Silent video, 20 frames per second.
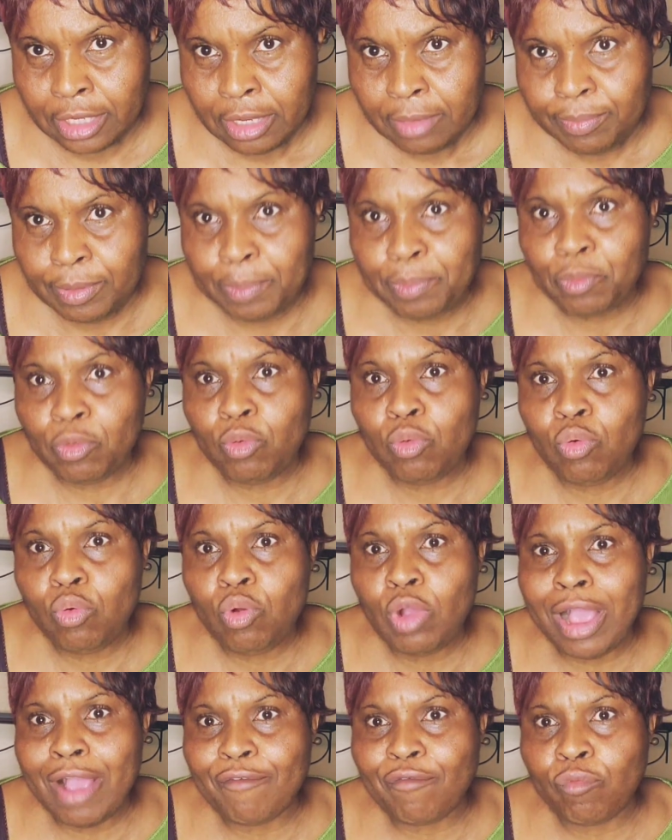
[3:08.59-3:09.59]
people
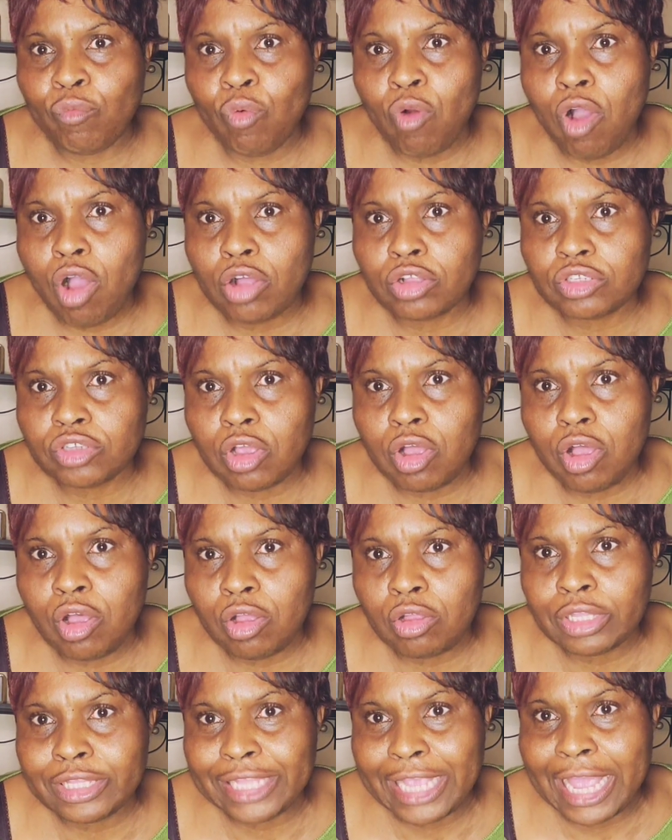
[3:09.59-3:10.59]
who have worked
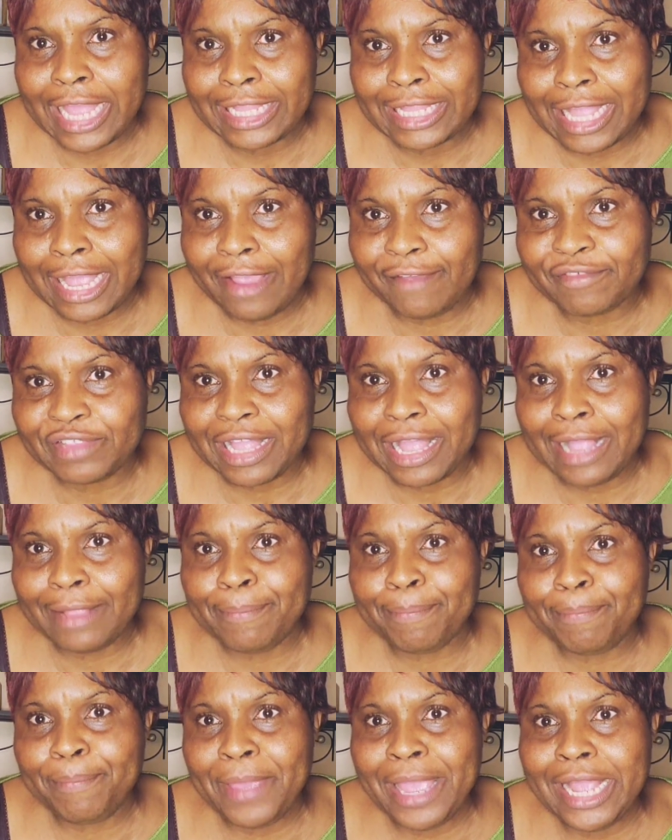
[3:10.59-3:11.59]
all their lives
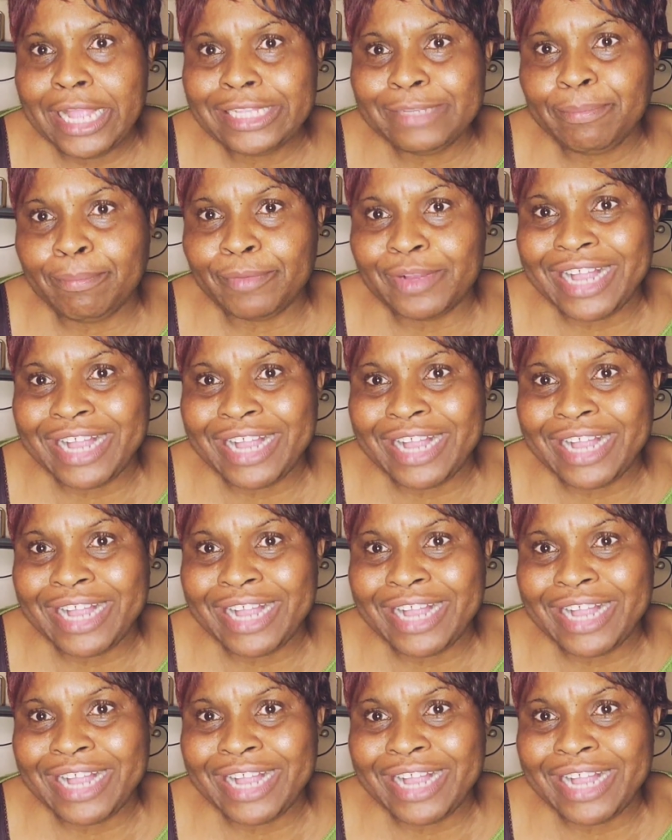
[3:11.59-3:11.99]
and paid